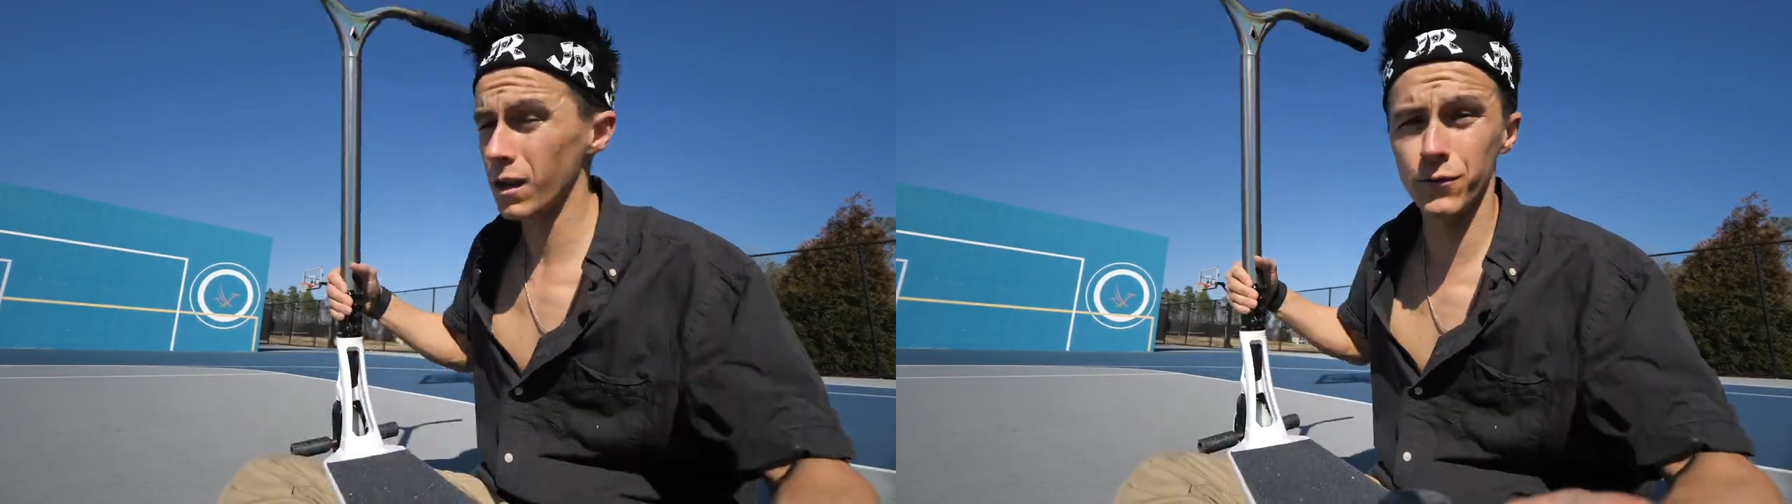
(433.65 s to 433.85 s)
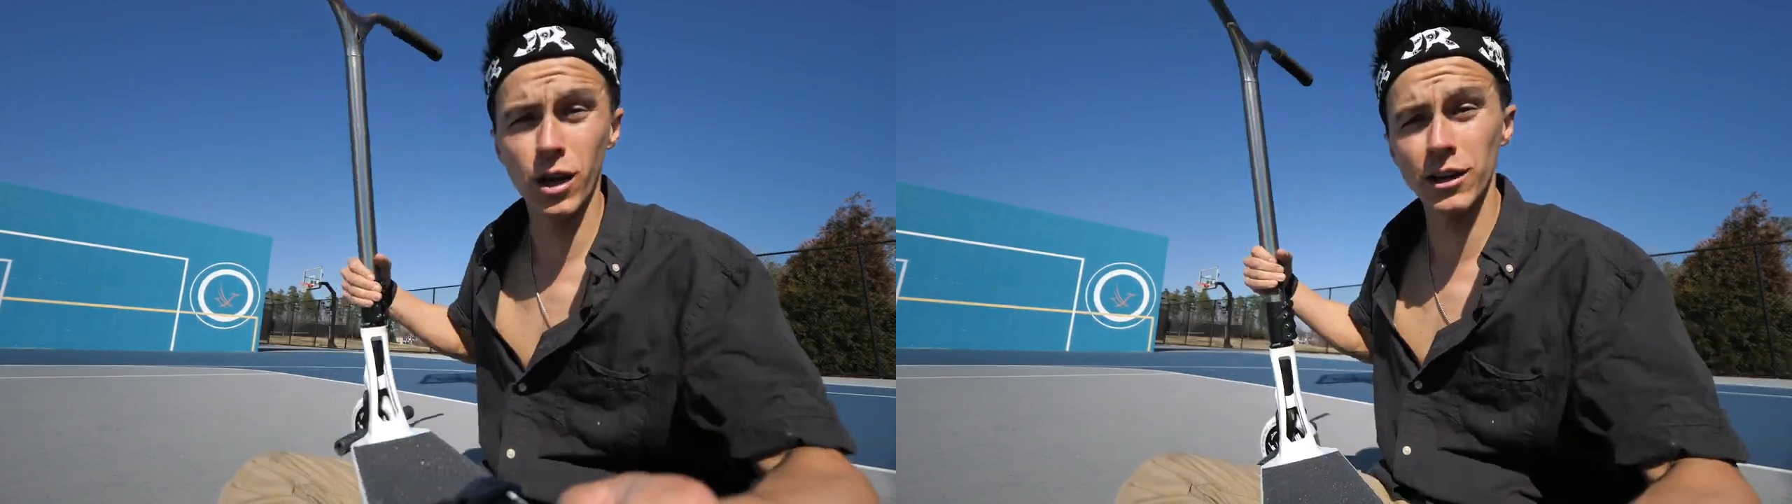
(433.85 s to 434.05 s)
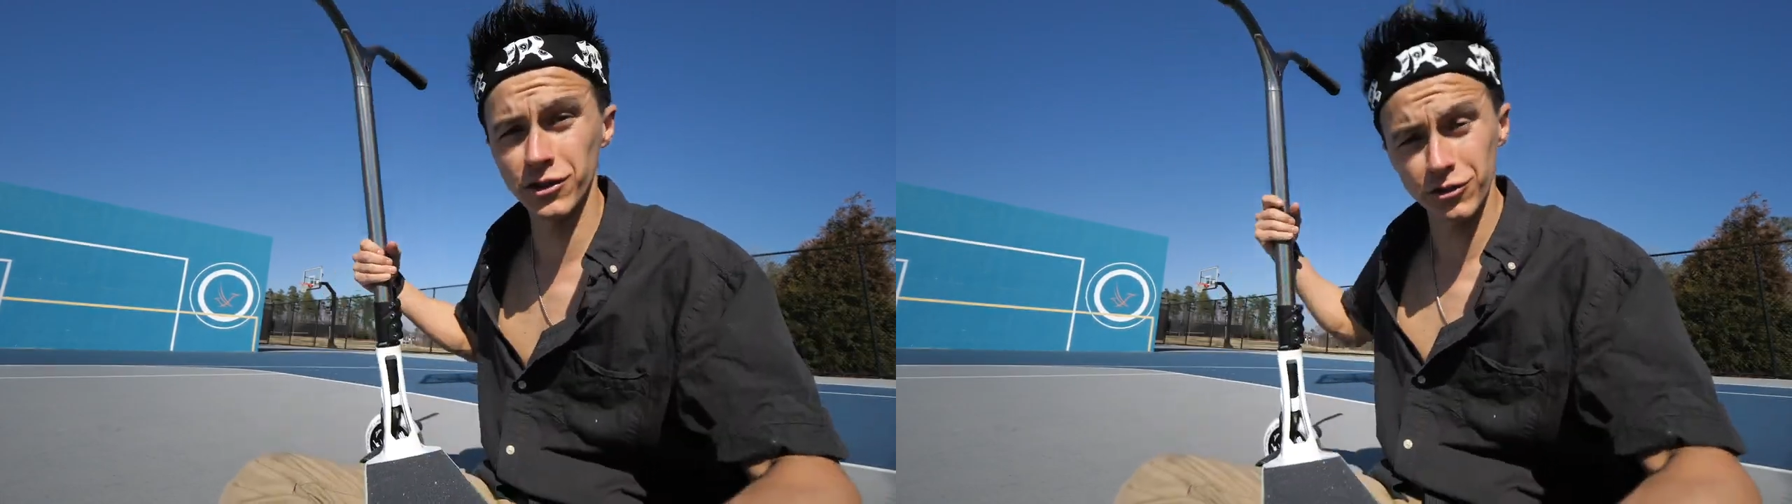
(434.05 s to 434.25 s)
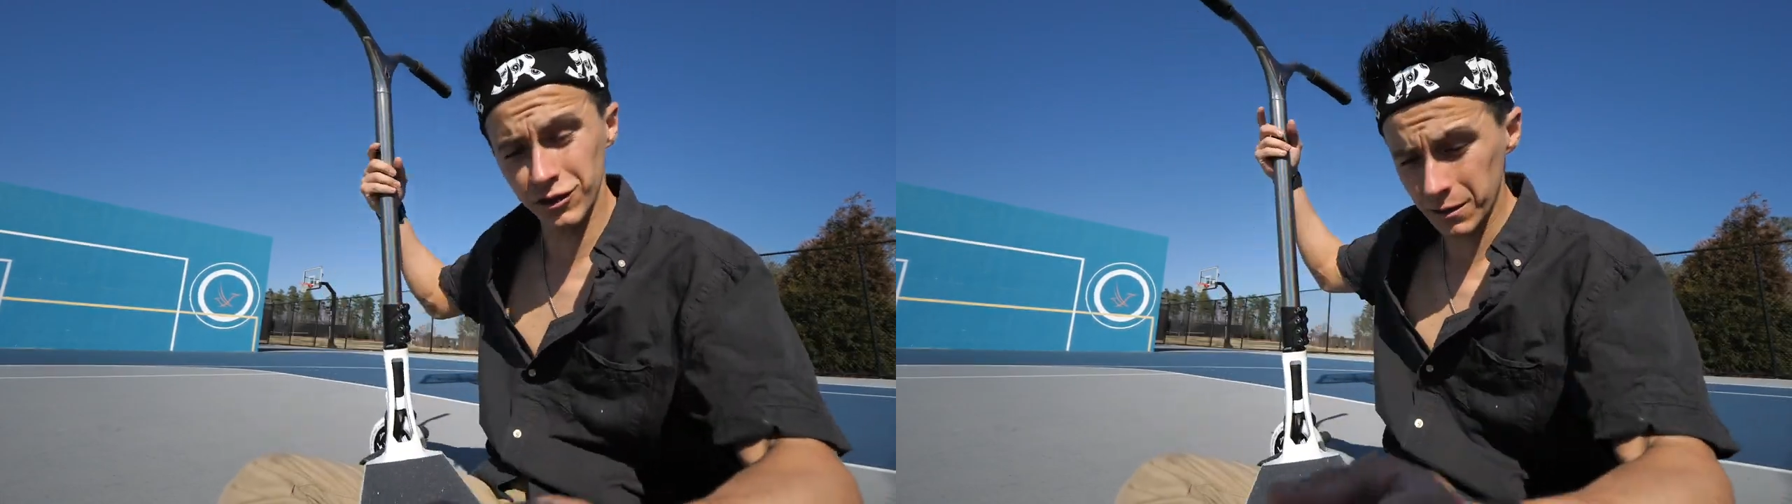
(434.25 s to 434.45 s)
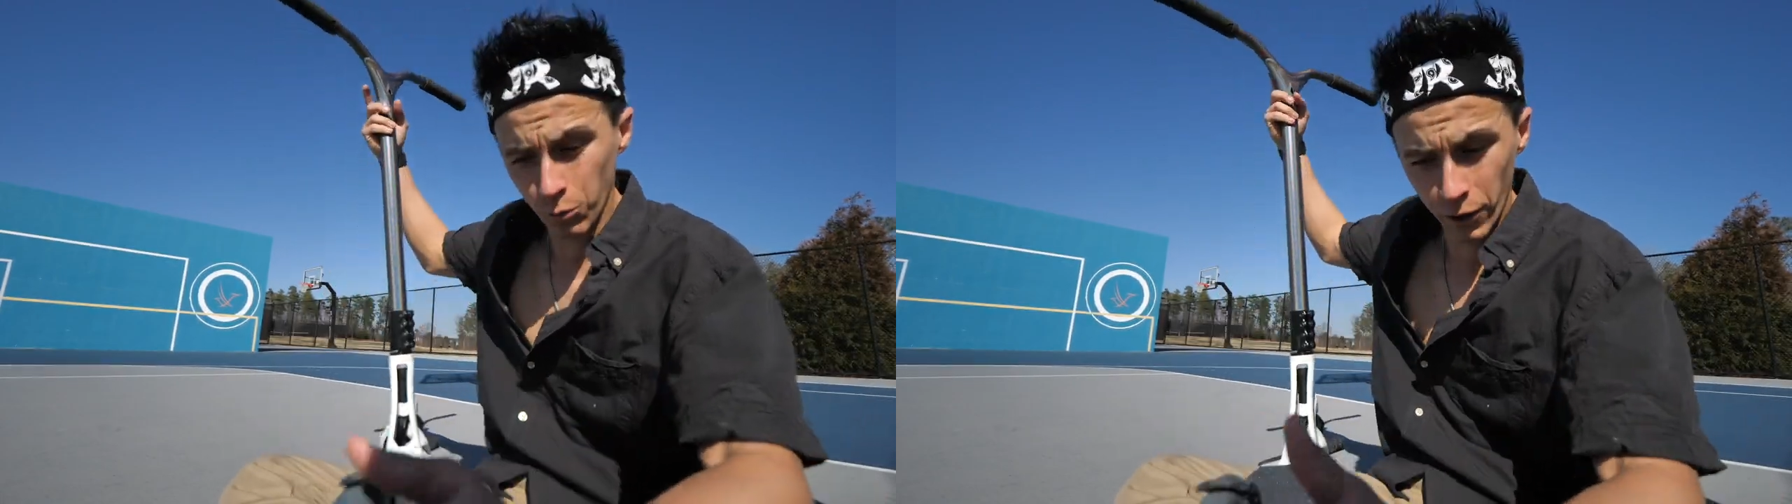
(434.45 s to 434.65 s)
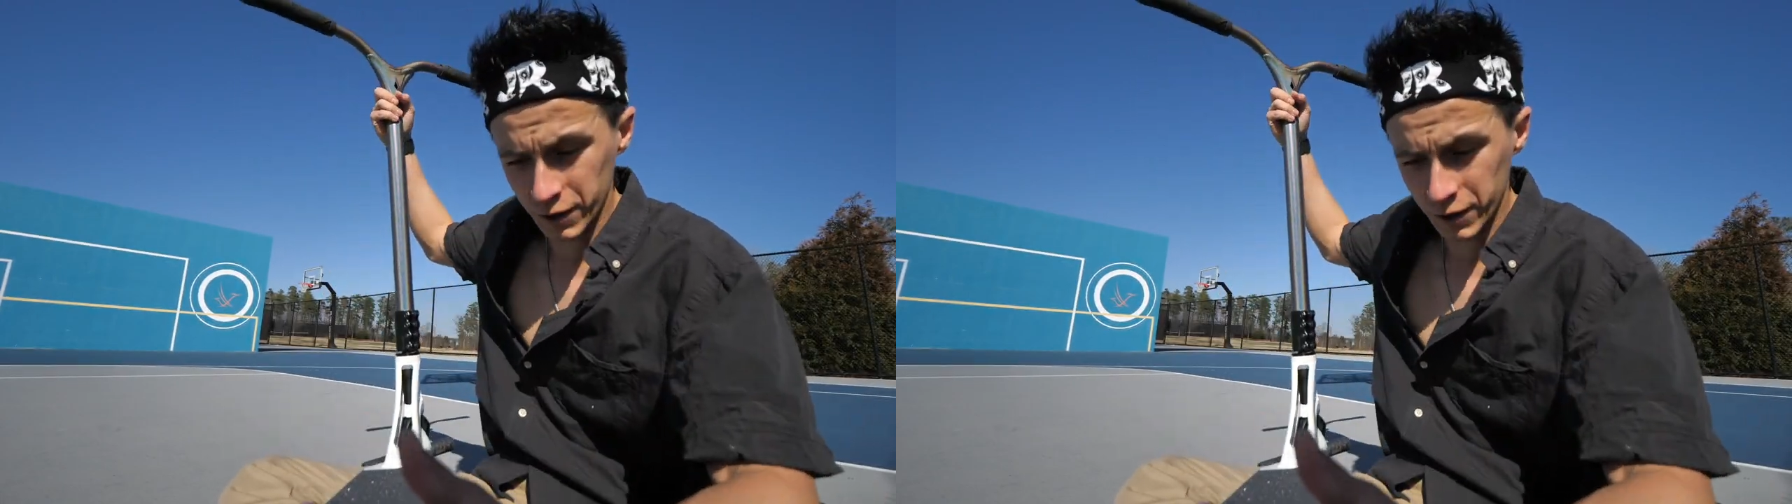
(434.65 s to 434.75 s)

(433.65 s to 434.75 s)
If you guys are interested in more